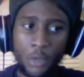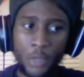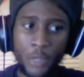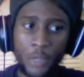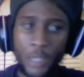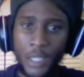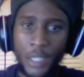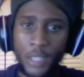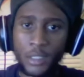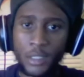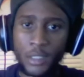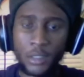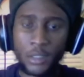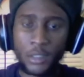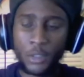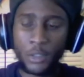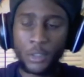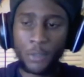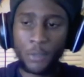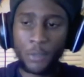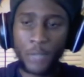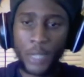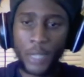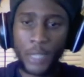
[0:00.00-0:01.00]
telling themselves
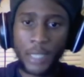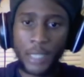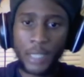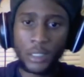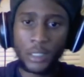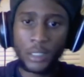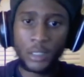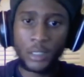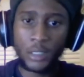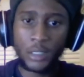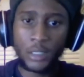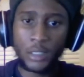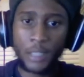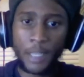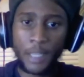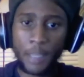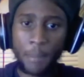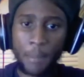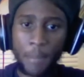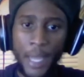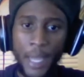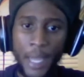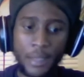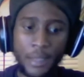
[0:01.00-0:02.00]
they're not good, saying
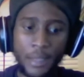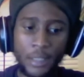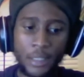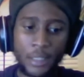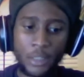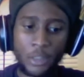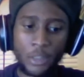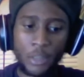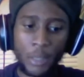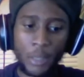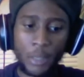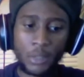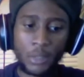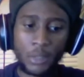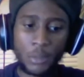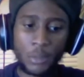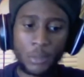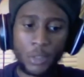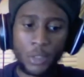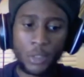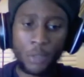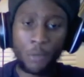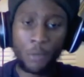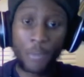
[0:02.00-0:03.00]
bad things about
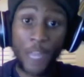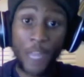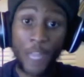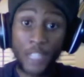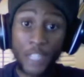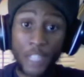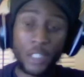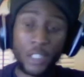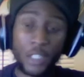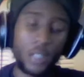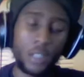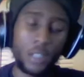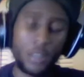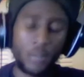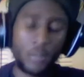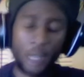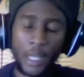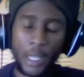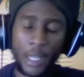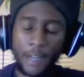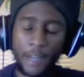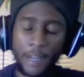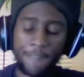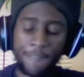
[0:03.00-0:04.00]
themselves. That shit like
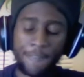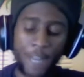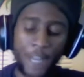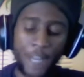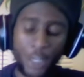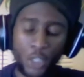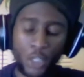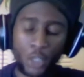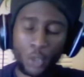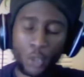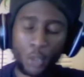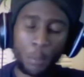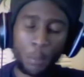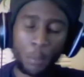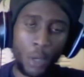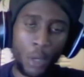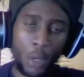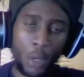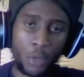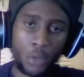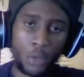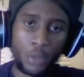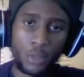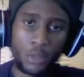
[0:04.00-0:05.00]
affects you
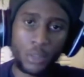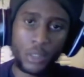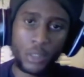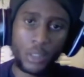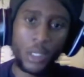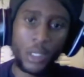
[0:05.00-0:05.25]
personally.